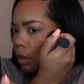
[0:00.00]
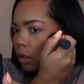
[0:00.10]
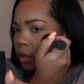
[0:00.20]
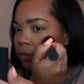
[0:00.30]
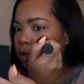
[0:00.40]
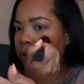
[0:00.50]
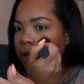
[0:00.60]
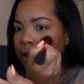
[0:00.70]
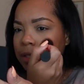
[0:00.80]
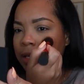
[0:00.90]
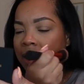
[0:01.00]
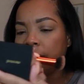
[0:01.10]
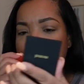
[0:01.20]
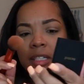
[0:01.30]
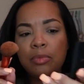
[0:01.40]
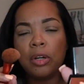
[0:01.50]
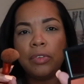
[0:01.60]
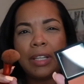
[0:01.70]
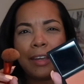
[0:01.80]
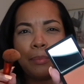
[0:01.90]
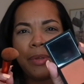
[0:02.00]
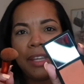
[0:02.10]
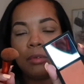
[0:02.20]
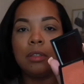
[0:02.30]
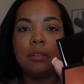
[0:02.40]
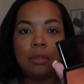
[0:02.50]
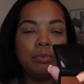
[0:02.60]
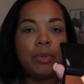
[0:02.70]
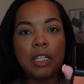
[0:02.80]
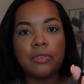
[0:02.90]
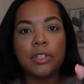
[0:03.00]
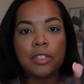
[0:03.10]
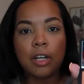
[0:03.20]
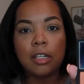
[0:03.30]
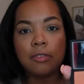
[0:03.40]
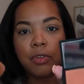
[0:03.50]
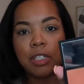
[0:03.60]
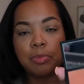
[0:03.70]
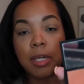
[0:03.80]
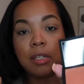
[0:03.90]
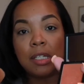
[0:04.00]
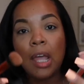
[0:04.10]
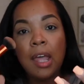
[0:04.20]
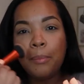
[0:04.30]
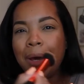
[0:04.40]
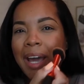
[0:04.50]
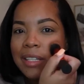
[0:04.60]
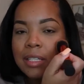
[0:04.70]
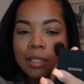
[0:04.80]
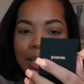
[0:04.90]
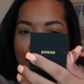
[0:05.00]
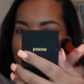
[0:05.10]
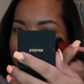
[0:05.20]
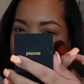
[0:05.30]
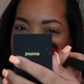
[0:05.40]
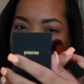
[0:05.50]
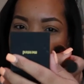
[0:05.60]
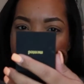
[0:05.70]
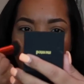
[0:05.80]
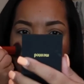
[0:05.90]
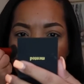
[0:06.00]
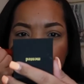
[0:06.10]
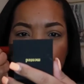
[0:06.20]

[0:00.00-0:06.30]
love their products. And this is more of like a Peach for the Stars, of course it's peach, but I tend to like peachy,